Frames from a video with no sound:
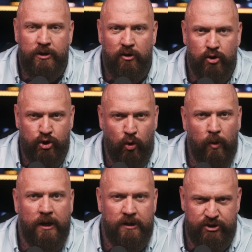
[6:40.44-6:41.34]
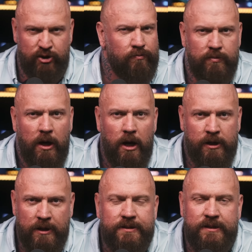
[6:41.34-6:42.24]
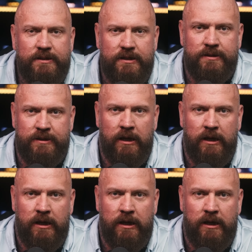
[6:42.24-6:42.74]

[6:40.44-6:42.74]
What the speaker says: you're showing some consistency